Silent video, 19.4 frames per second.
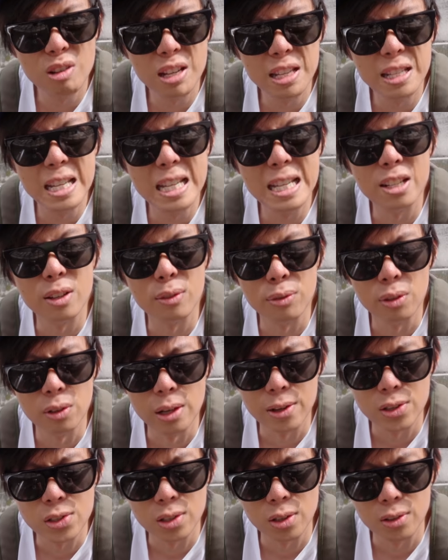you really need it for a
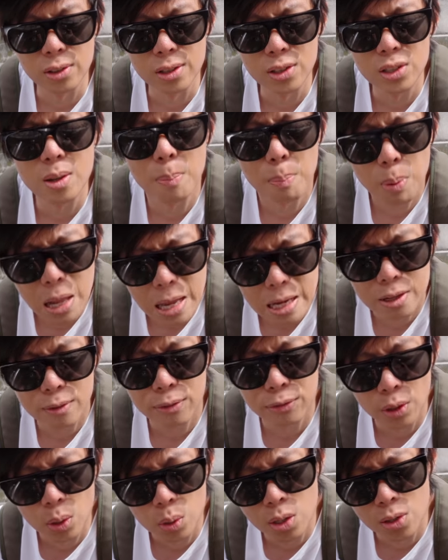lens like this. The plane
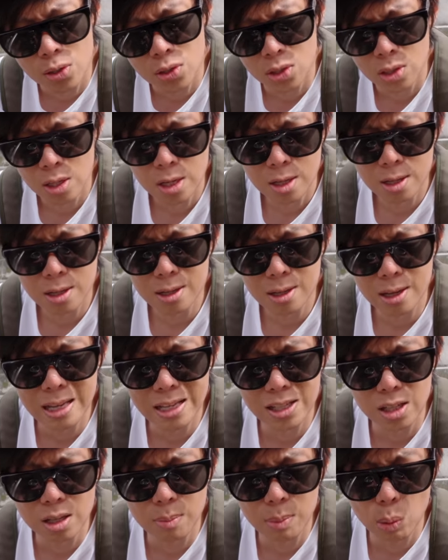of focus
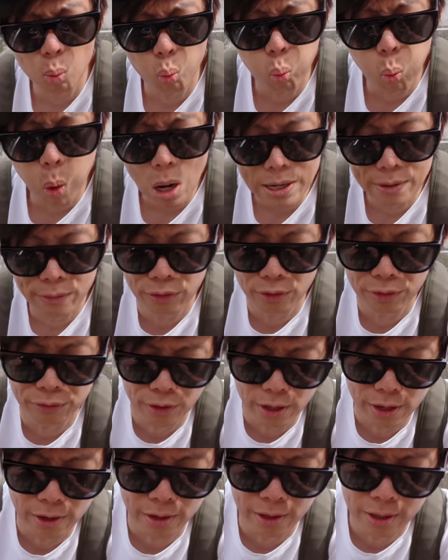is going to be wafer
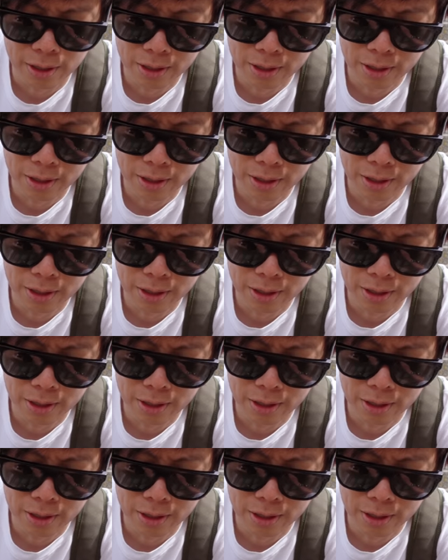thin.